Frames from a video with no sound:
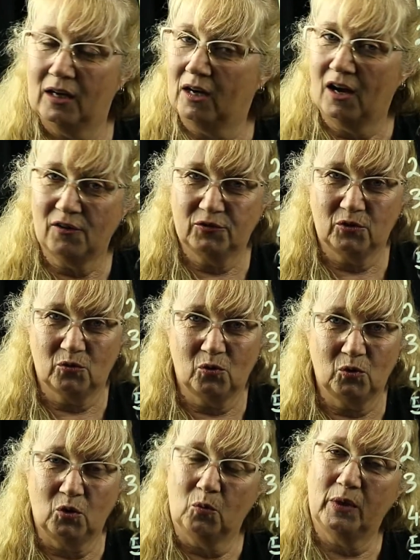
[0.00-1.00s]
After
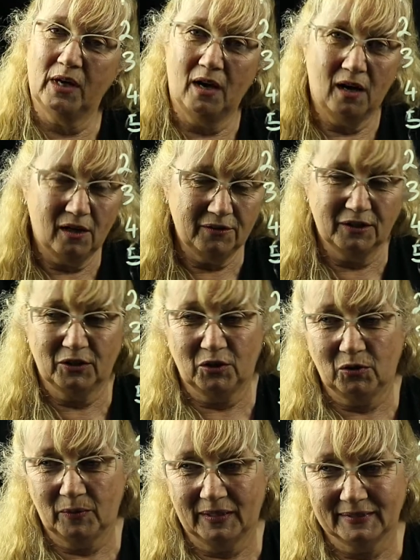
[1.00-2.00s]
all, we are in
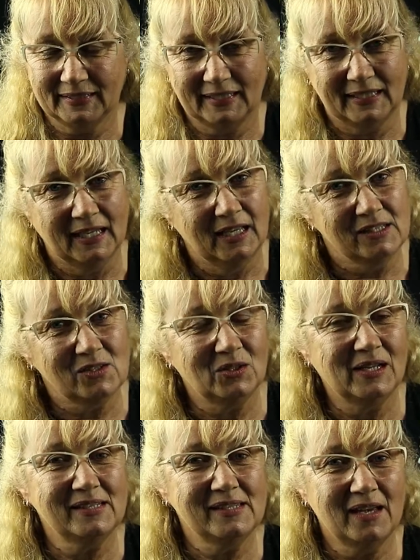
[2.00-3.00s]
QLD, so
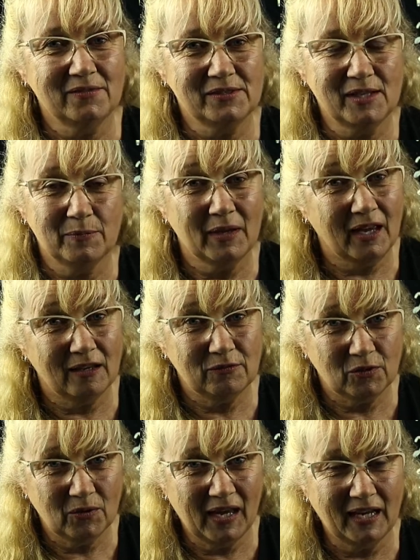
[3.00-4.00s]
let's have some
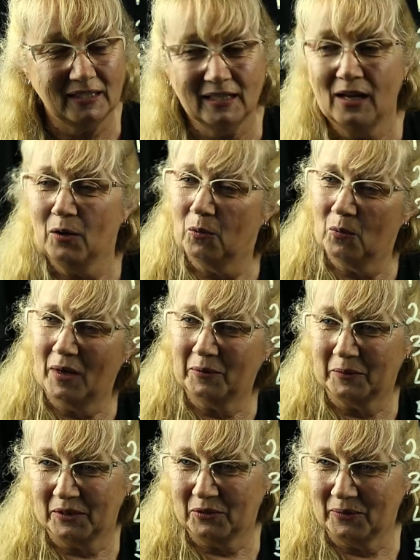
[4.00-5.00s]
FUN while
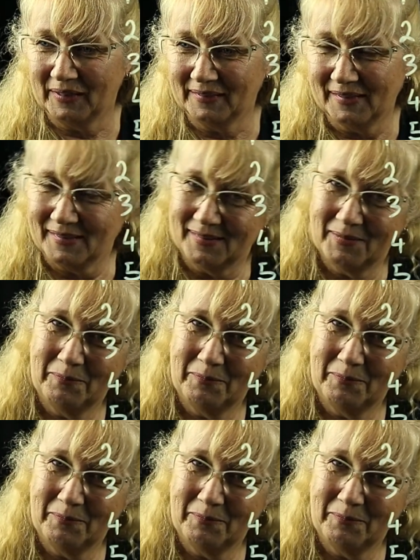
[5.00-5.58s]
we're doing this.